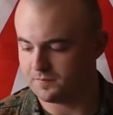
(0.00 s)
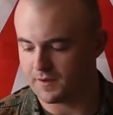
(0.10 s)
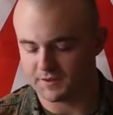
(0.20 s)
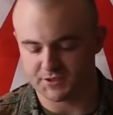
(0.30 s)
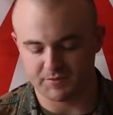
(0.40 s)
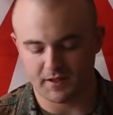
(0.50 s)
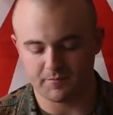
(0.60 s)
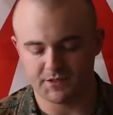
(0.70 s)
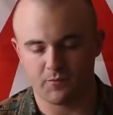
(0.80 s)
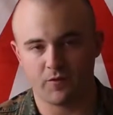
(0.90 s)
Uh,
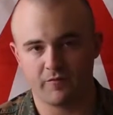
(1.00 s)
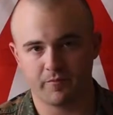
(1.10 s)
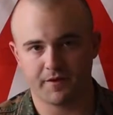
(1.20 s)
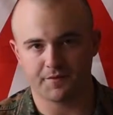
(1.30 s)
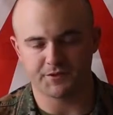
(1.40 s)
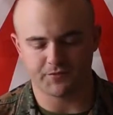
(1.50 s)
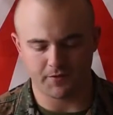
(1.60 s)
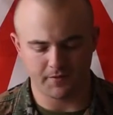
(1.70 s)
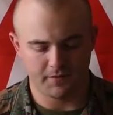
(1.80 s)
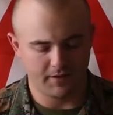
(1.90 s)
sometimes they won't even make it this
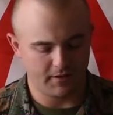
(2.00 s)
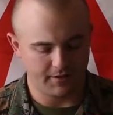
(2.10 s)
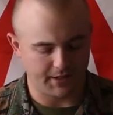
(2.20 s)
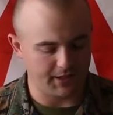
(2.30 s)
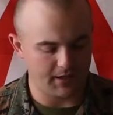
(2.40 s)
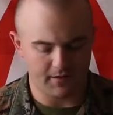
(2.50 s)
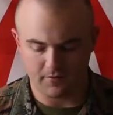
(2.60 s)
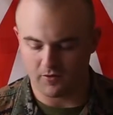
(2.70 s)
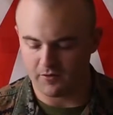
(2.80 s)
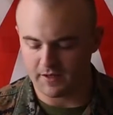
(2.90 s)
far. And again,
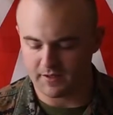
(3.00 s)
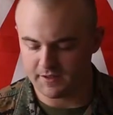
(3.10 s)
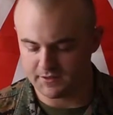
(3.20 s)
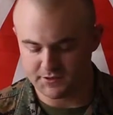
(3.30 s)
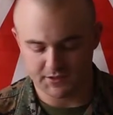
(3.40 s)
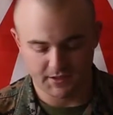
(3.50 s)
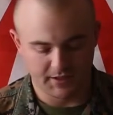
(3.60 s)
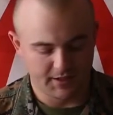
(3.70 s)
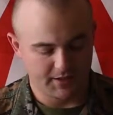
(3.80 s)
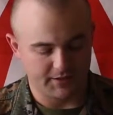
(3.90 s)
all that is,
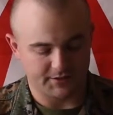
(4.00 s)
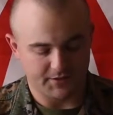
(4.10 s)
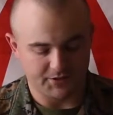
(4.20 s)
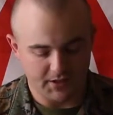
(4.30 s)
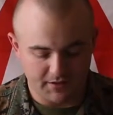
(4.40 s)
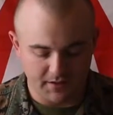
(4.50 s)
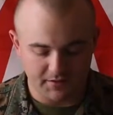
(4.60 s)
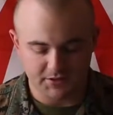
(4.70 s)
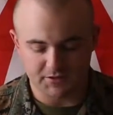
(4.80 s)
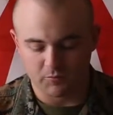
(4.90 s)
is there's a
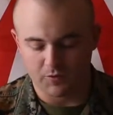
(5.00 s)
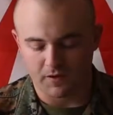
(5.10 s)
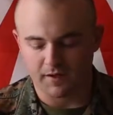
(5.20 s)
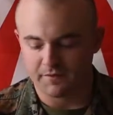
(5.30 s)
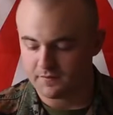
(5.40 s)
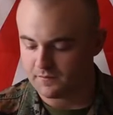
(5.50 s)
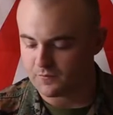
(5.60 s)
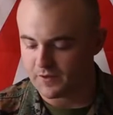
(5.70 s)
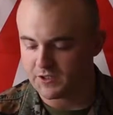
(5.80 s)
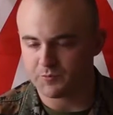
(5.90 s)
dent somewhere on the
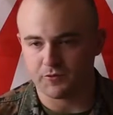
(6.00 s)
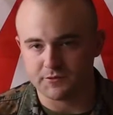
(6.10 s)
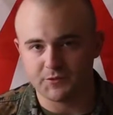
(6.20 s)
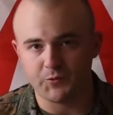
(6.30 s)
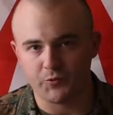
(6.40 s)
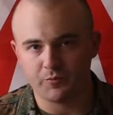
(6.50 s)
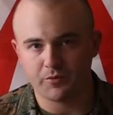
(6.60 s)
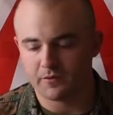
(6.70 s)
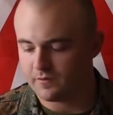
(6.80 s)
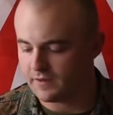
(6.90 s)
range pole tube
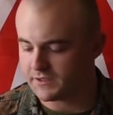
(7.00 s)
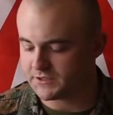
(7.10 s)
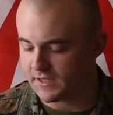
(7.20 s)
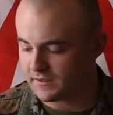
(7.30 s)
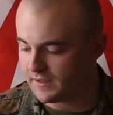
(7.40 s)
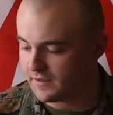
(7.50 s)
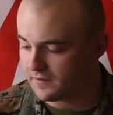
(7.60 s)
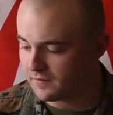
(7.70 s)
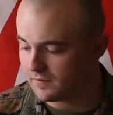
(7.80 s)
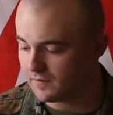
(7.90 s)
that's not letting